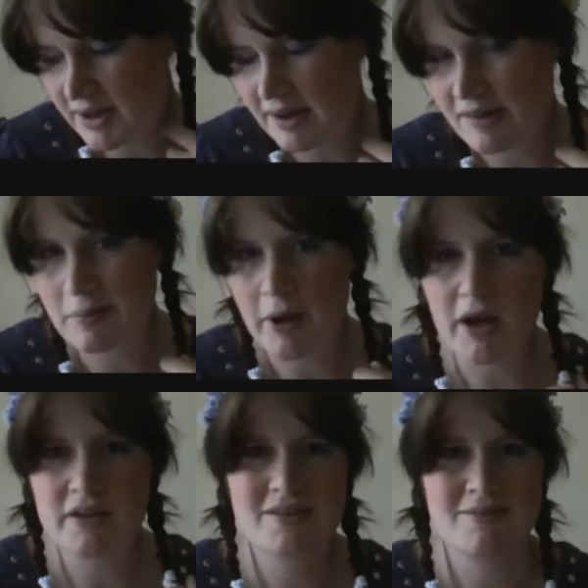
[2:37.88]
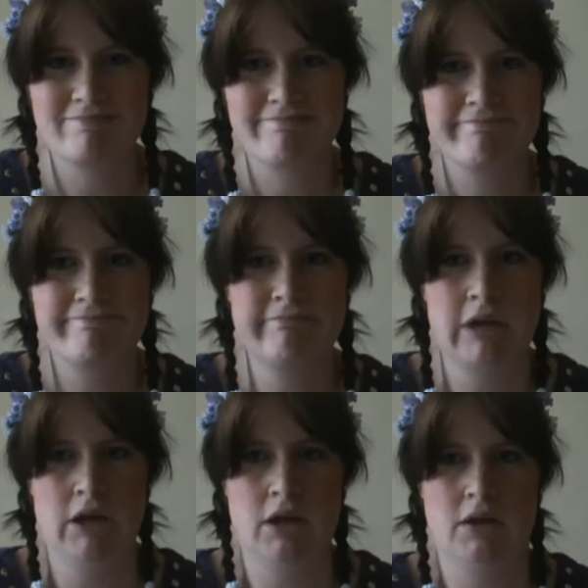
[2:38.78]
in any sports?
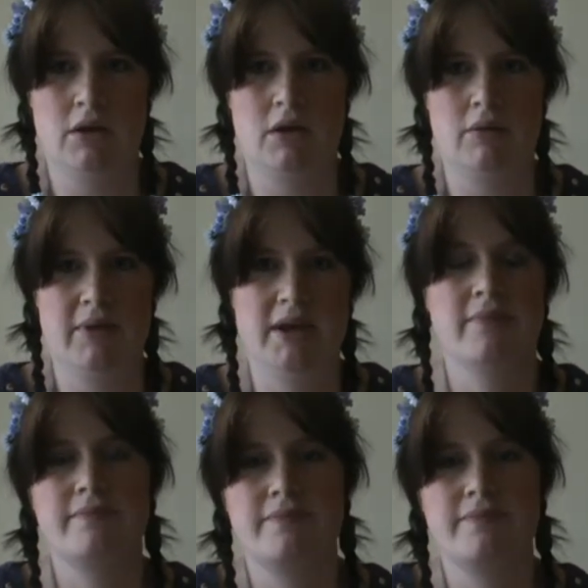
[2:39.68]
Look at me.